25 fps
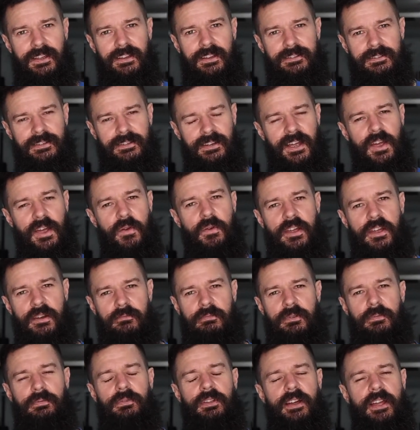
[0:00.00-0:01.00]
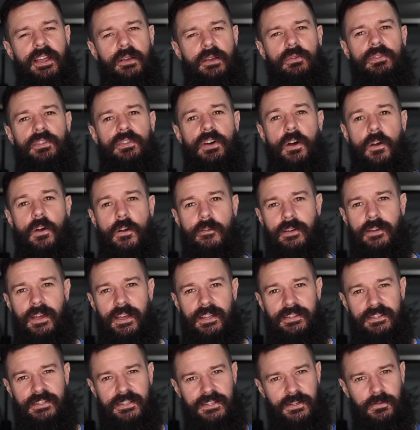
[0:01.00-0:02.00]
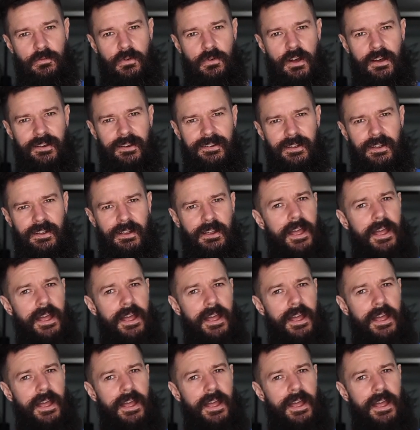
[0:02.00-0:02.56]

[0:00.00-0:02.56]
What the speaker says: Today we're going to be playing with the overhead squat.